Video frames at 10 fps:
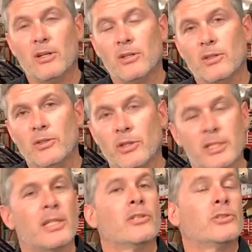you can
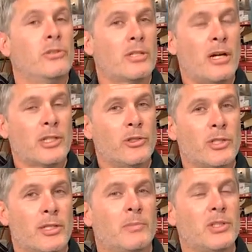tell those two to talk to each
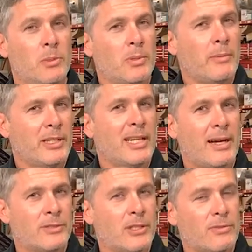other, but you're probably going to
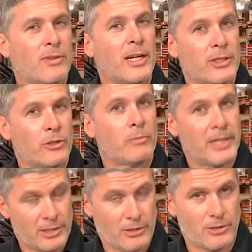have to define your own
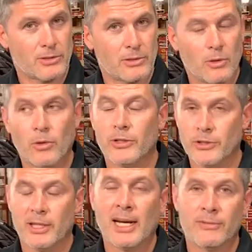messages, or you're
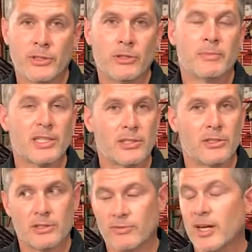going to have to use messages
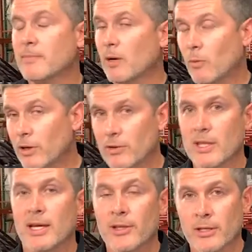defined by one or
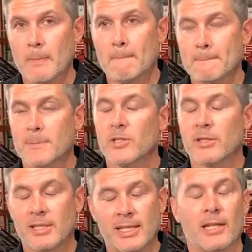the other so
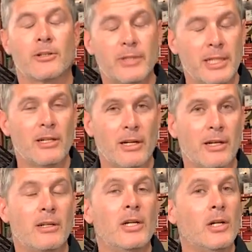that they agree
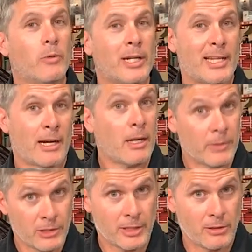on what a
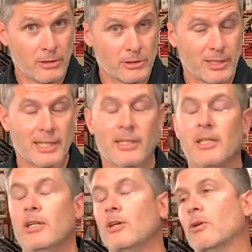tachometer signal looks like,
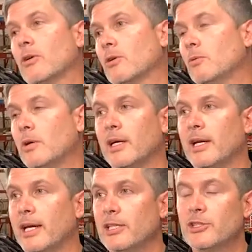or what
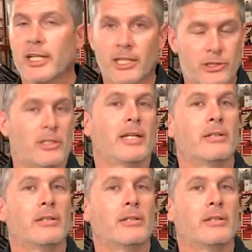a check engine light